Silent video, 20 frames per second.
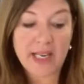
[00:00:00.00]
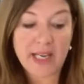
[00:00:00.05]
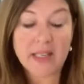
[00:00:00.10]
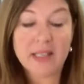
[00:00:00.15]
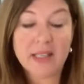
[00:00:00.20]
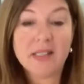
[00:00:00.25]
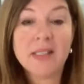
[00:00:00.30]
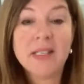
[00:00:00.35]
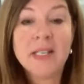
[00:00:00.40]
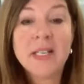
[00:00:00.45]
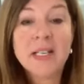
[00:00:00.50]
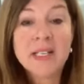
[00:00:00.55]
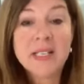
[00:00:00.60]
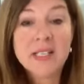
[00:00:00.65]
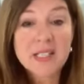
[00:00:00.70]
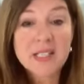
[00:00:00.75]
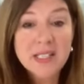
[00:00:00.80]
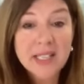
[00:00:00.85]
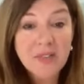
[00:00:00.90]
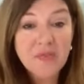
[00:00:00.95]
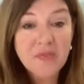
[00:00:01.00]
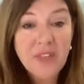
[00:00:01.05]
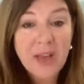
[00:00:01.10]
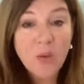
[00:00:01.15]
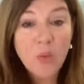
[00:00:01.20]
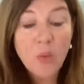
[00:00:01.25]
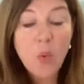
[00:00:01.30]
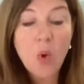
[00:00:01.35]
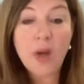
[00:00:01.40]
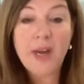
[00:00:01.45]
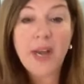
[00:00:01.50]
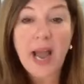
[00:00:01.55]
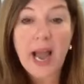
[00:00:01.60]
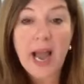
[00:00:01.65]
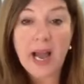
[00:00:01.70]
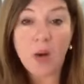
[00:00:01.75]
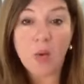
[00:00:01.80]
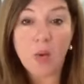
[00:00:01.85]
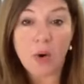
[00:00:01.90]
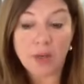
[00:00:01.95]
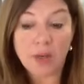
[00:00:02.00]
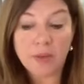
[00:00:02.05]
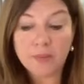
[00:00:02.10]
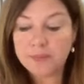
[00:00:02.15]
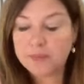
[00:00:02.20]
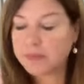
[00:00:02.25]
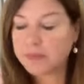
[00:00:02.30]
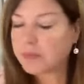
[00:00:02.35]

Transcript: is. Set that 1 hour.